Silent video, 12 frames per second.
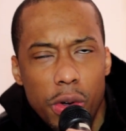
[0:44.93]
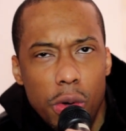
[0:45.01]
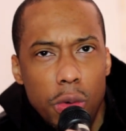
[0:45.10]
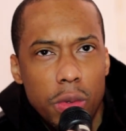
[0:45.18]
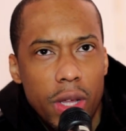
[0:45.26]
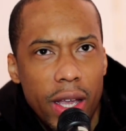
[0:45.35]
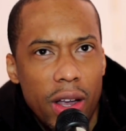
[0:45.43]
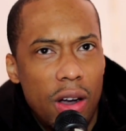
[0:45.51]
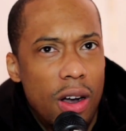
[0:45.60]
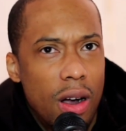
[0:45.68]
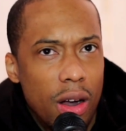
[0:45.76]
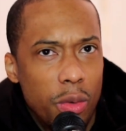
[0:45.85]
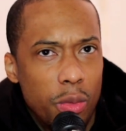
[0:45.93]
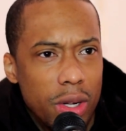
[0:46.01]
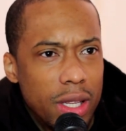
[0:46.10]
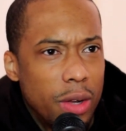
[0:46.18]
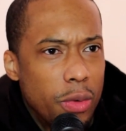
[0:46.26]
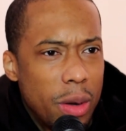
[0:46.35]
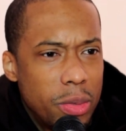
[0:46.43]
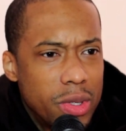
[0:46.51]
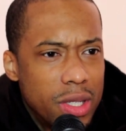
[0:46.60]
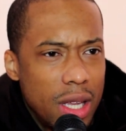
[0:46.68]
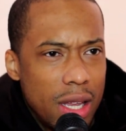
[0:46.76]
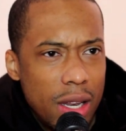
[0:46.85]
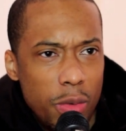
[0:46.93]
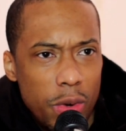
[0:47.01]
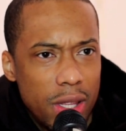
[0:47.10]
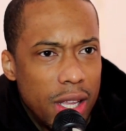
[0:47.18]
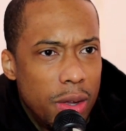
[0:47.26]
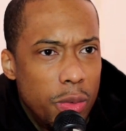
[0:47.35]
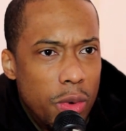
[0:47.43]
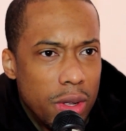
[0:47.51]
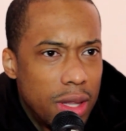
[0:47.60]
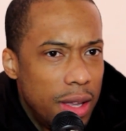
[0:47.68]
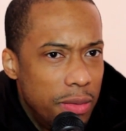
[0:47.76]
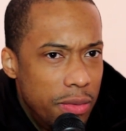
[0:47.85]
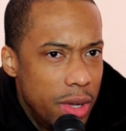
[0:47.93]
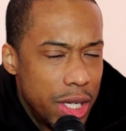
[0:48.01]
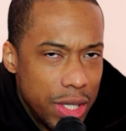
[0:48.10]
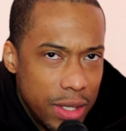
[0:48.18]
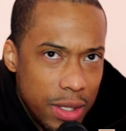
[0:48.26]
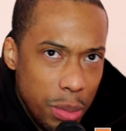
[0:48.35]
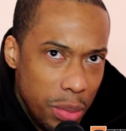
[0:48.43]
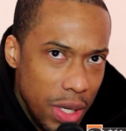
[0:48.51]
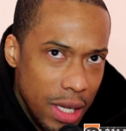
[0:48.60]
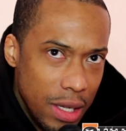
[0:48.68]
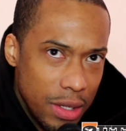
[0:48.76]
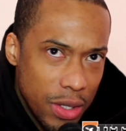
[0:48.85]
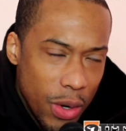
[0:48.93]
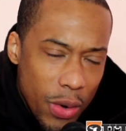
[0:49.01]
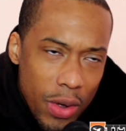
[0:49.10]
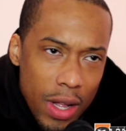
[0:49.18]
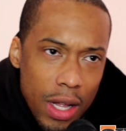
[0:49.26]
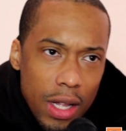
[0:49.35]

who they are and what they represent and what they want their vision to be so